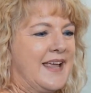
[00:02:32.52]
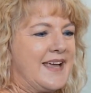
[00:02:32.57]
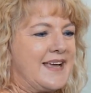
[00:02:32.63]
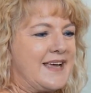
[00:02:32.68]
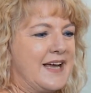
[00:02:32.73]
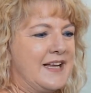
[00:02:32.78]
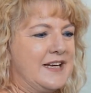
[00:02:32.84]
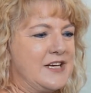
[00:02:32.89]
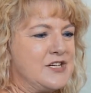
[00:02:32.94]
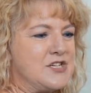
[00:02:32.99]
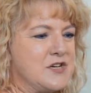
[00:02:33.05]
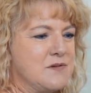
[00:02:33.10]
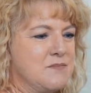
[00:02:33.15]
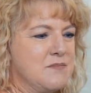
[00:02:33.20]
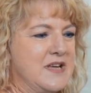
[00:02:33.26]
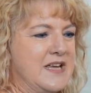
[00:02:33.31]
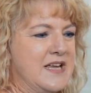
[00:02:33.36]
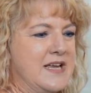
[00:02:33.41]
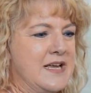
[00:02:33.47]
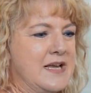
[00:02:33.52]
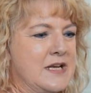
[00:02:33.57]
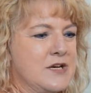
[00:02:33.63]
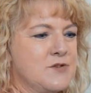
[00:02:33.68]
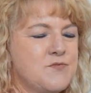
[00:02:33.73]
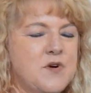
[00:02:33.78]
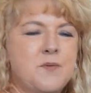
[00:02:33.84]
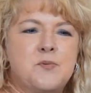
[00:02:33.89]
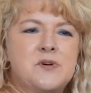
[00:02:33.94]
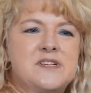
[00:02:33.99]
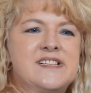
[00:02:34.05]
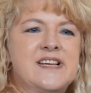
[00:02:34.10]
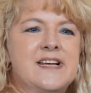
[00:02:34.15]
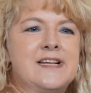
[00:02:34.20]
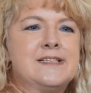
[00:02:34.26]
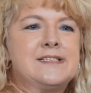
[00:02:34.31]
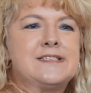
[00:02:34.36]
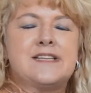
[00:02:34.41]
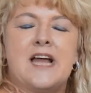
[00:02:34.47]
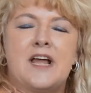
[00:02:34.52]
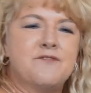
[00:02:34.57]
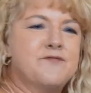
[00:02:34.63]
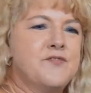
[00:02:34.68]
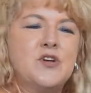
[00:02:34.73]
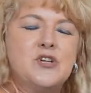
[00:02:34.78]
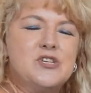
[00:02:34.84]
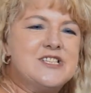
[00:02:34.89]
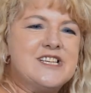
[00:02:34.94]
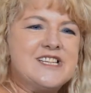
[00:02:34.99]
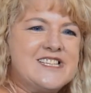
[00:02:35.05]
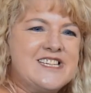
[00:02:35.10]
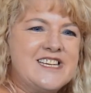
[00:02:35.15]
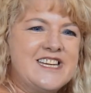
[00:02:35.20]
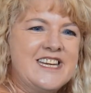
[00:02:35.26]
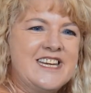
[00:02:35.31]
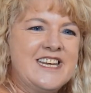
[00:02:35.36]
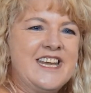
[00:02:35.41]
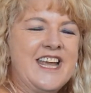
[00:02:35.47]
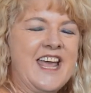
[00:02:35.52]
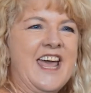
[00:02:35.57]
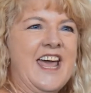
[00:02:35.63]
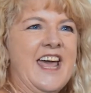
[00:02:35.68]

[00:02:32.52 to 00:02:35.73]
Color to me represents diversity,